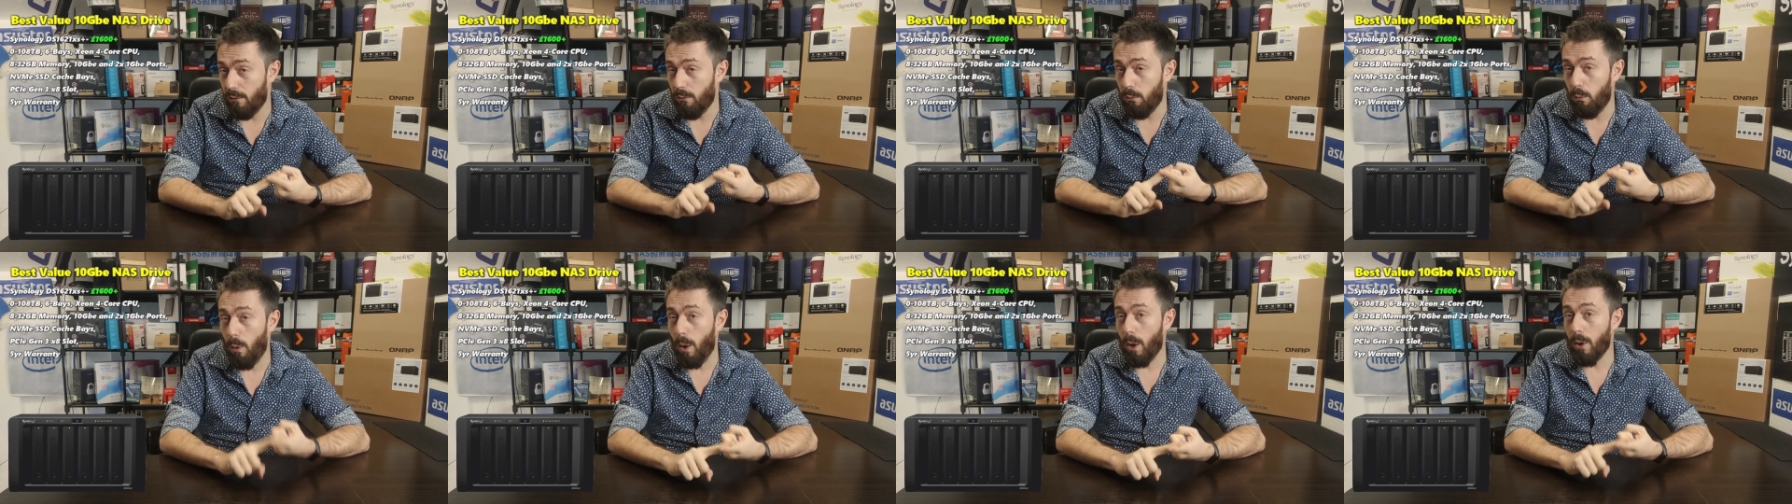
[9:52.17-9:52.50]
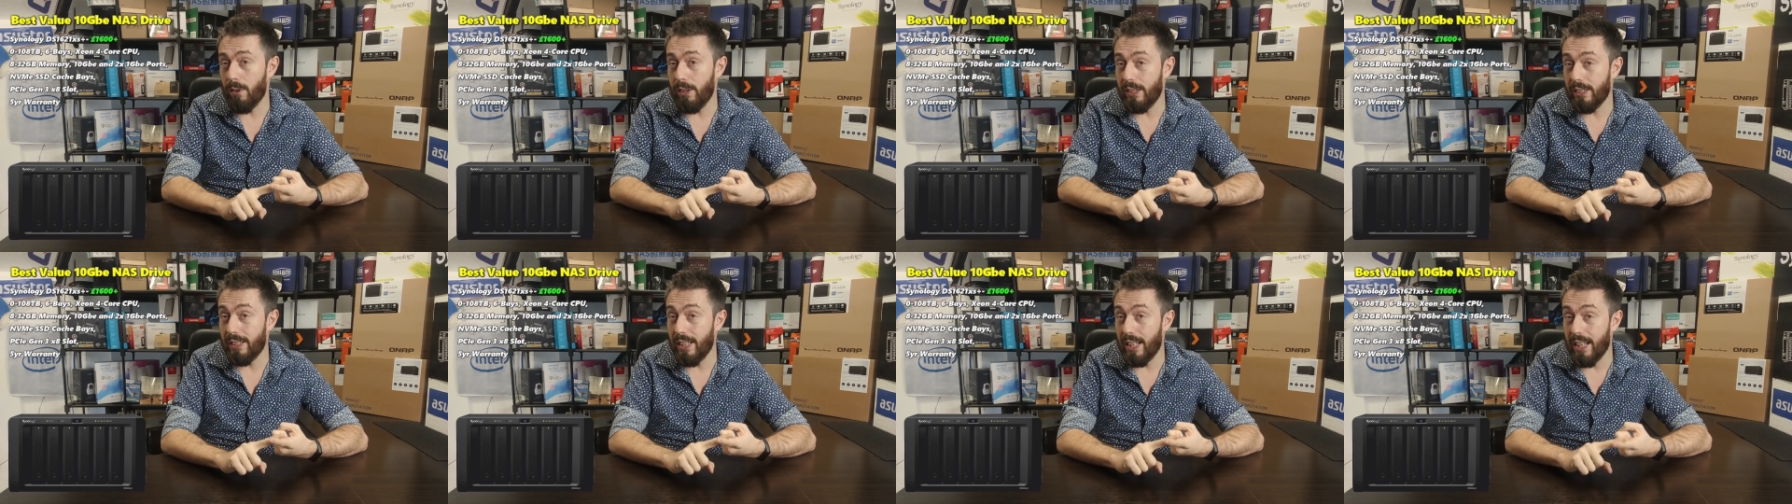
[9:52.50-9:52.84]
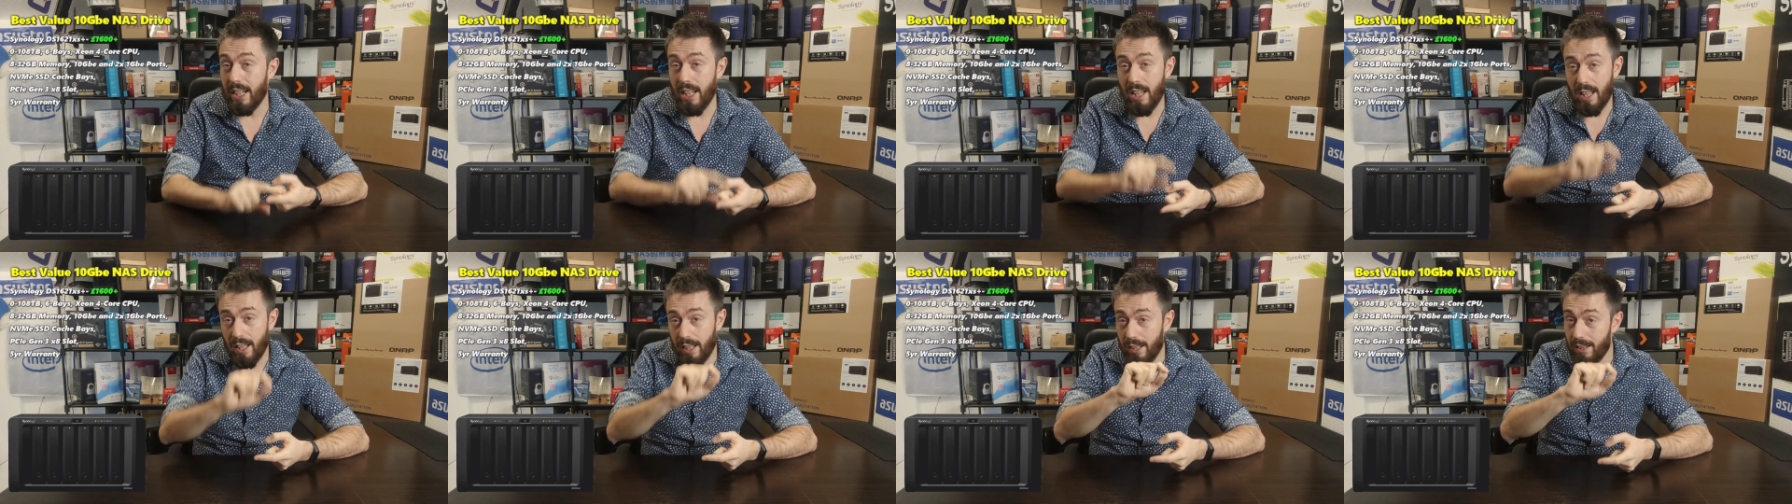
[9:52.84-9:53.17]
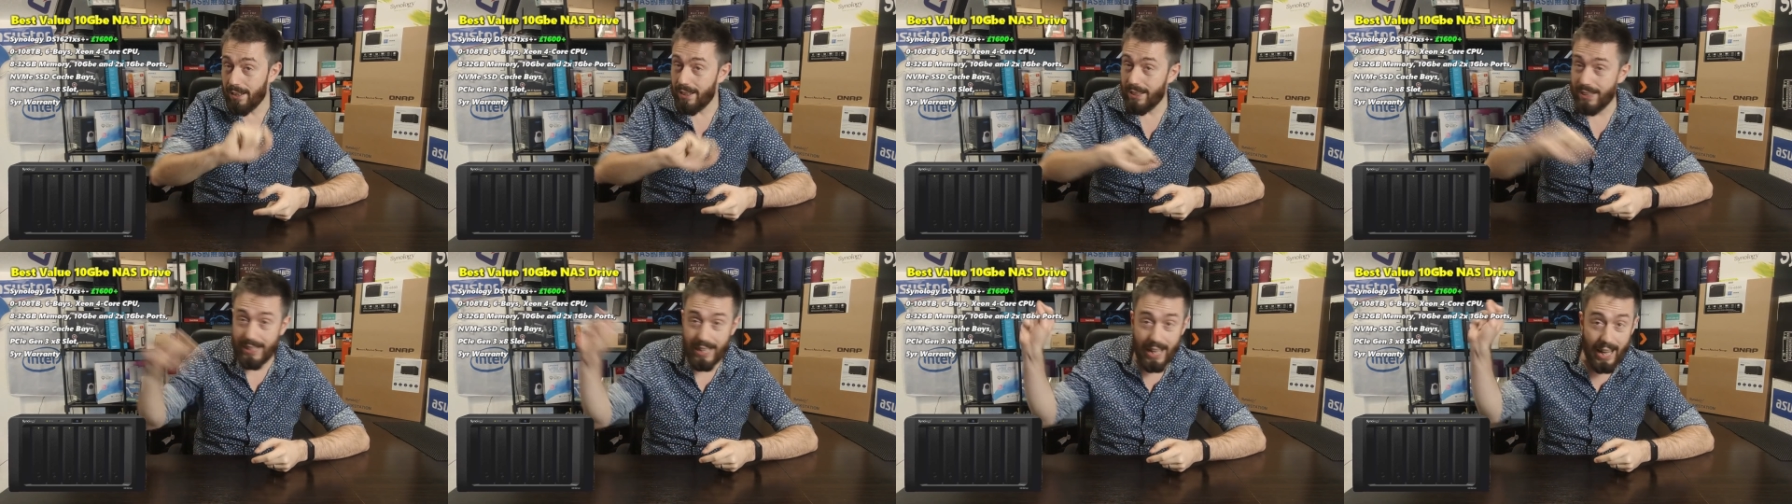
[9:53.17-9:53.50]
of warranty,
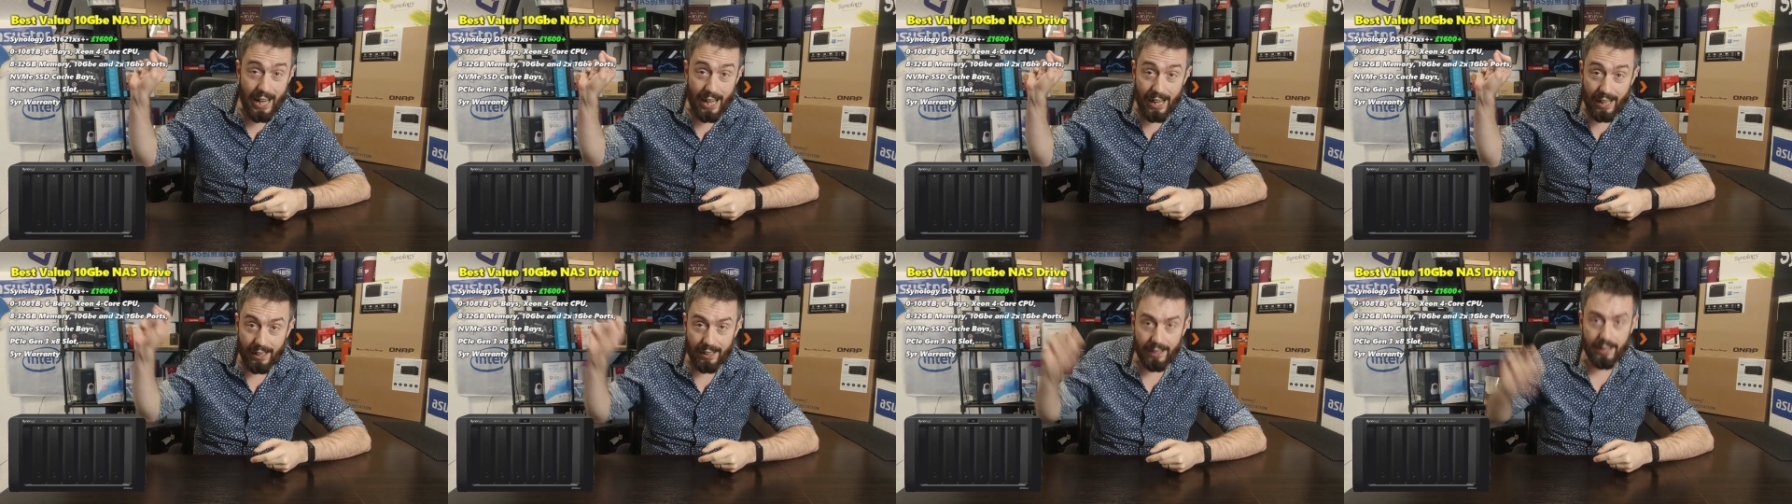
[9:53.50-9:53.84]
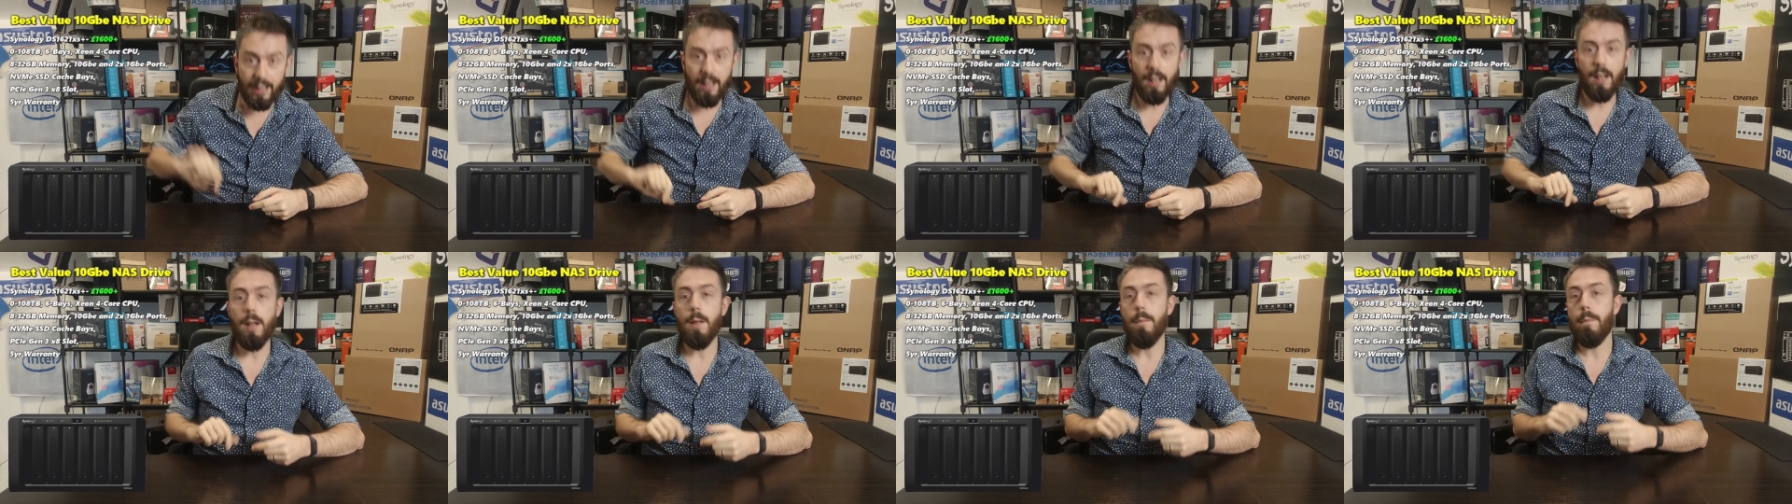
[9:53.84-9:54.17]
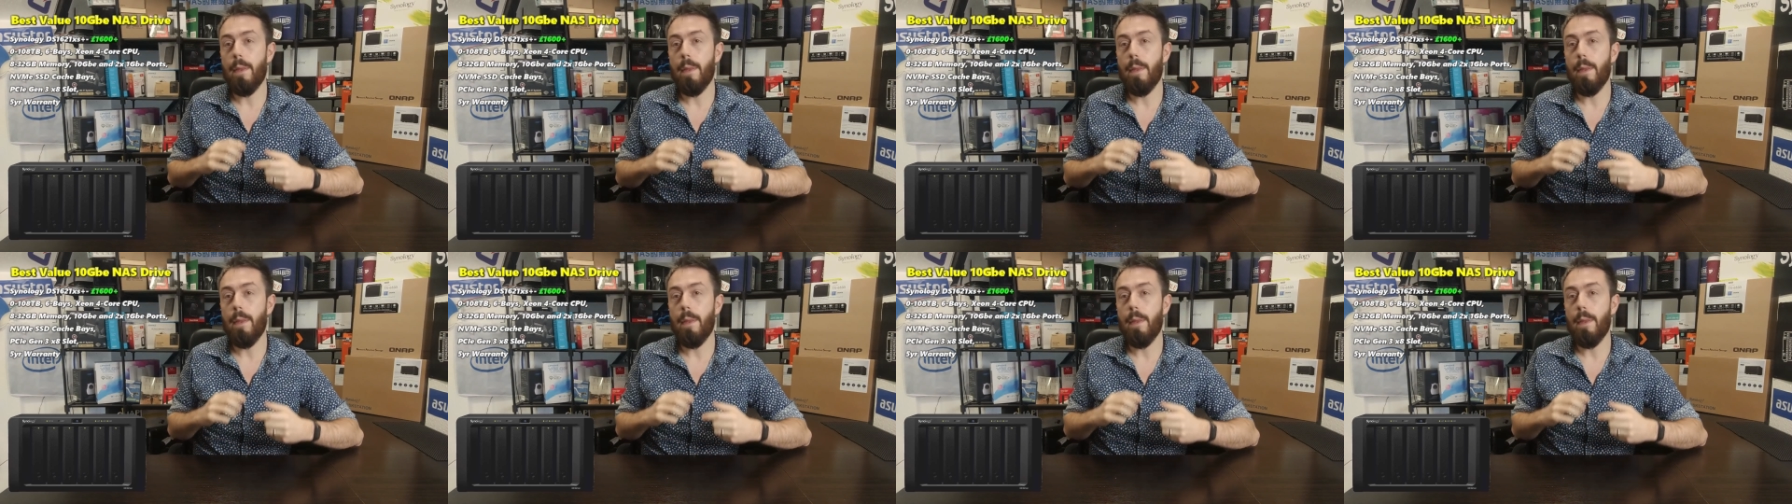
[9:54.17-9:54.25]
tick.